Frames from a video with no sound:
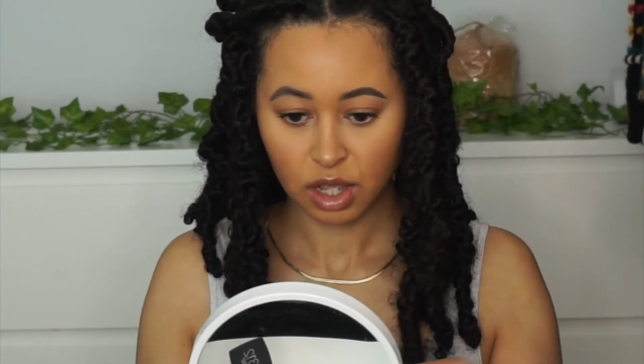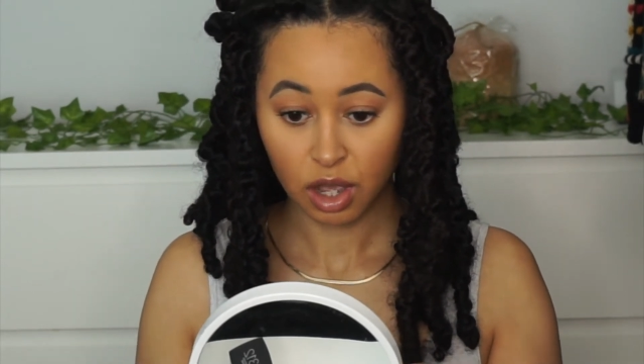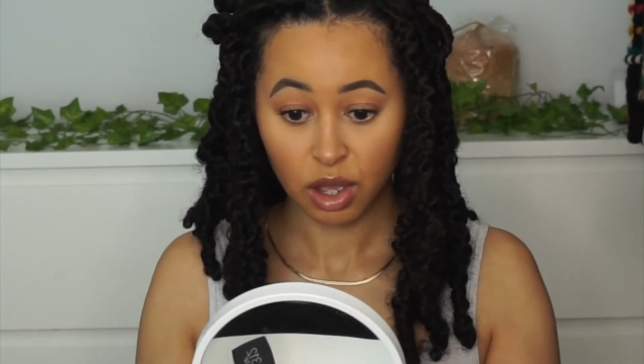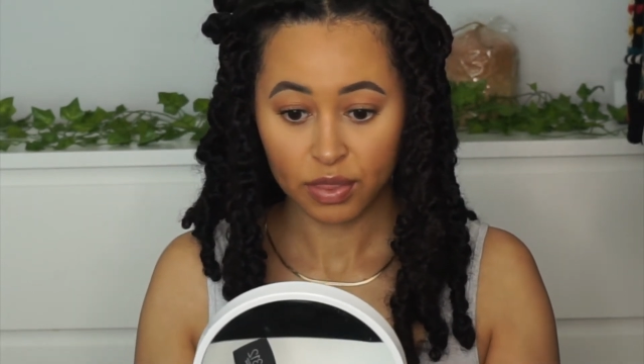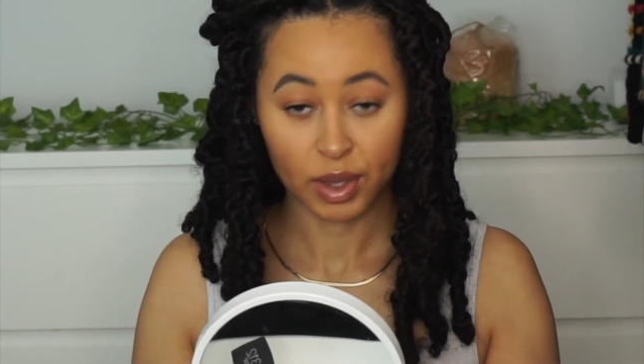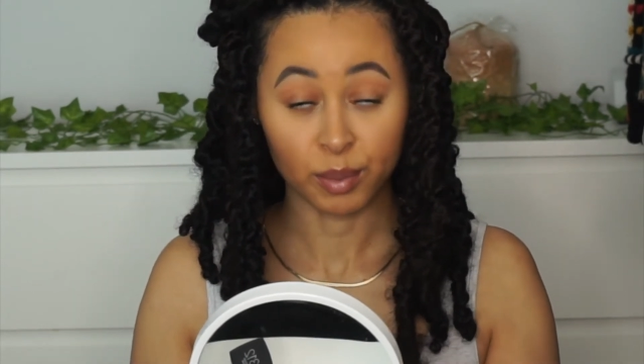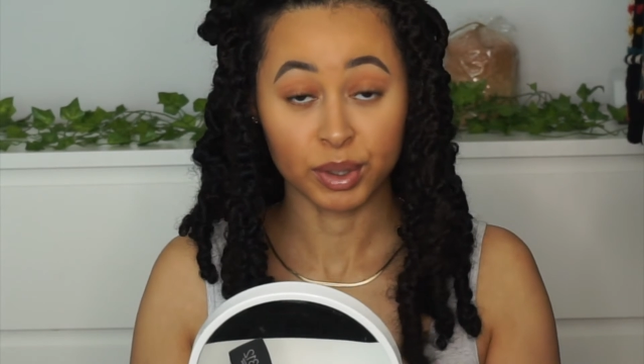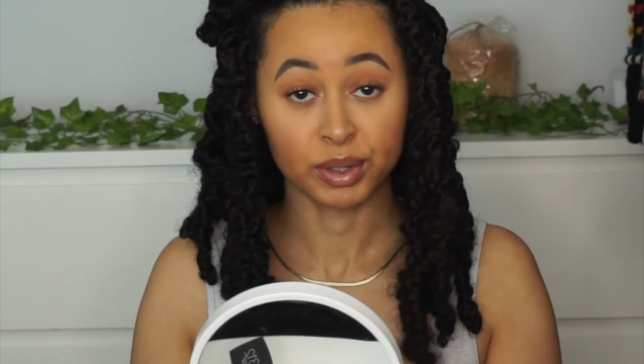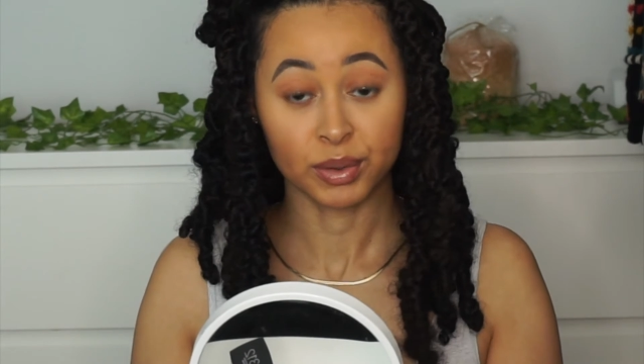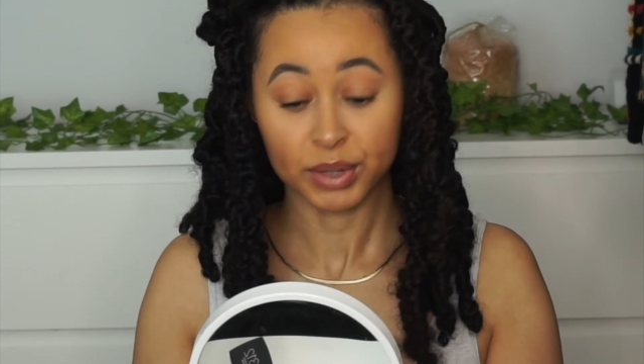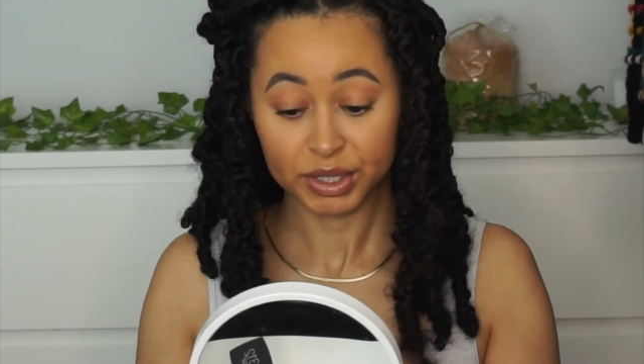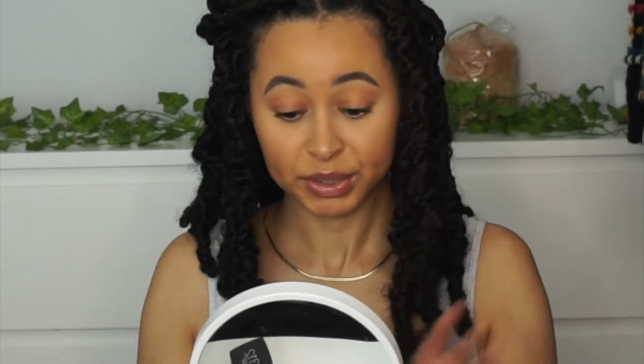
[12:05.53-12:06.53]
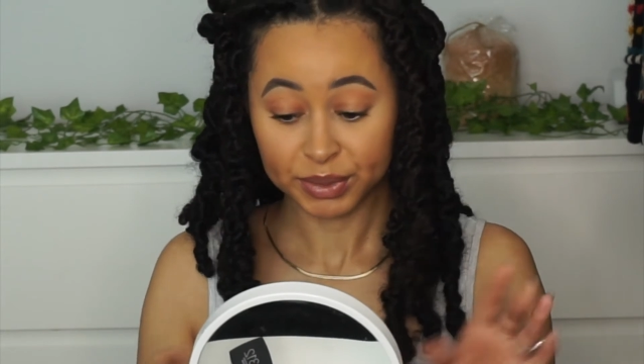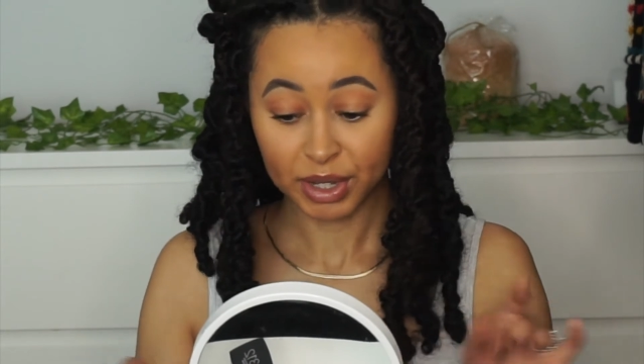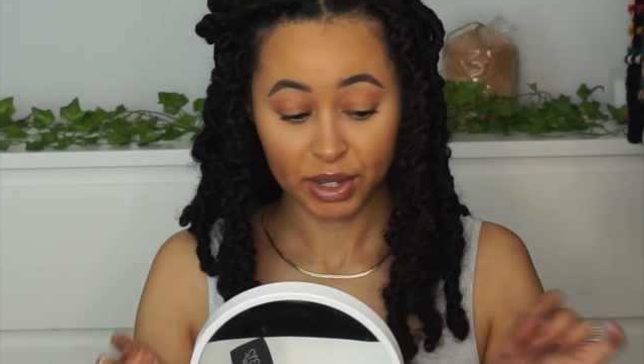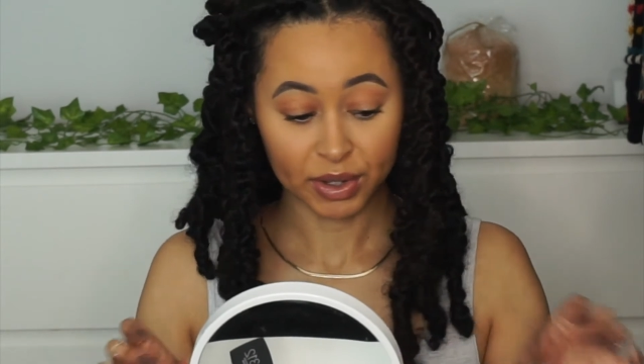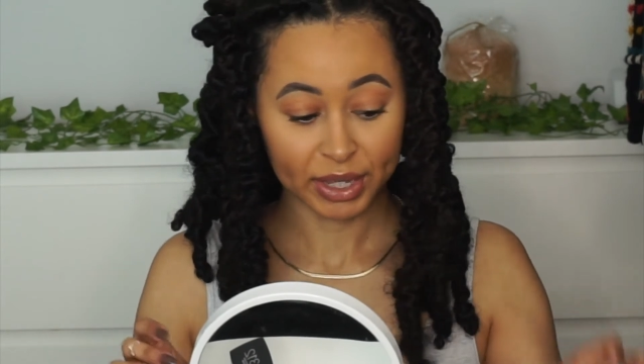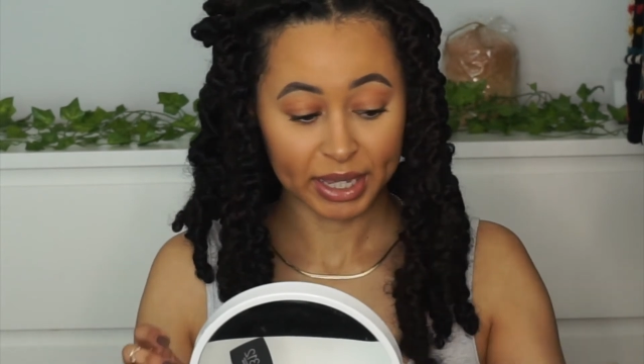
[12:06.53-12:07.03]
all that we're going to do, y'all,
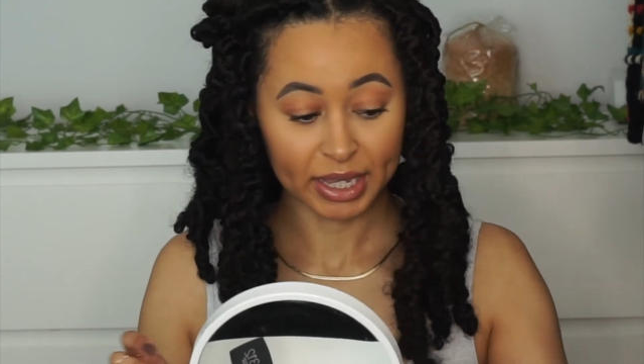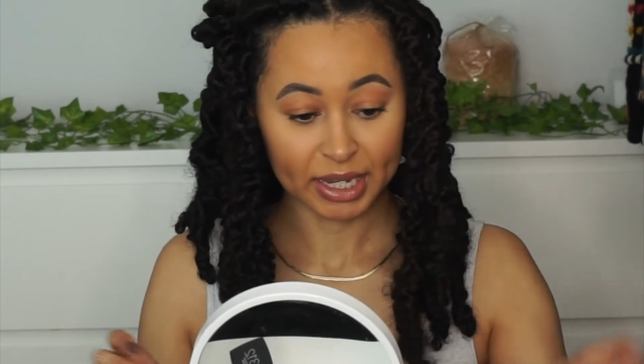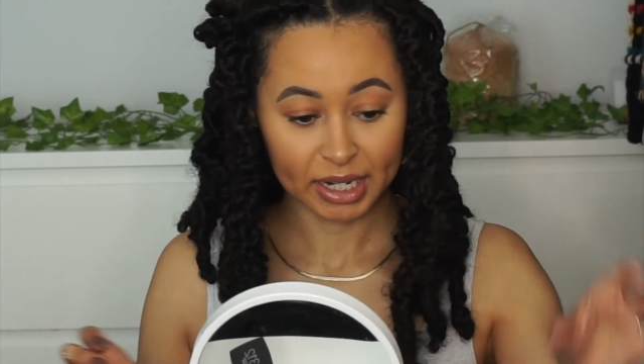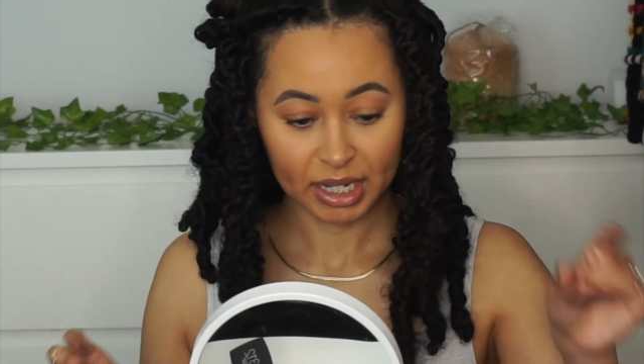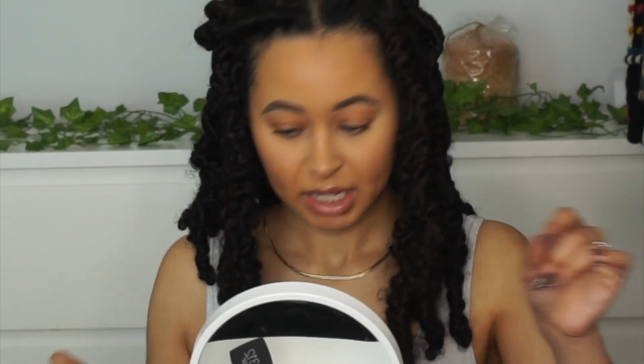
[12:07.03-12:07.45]
and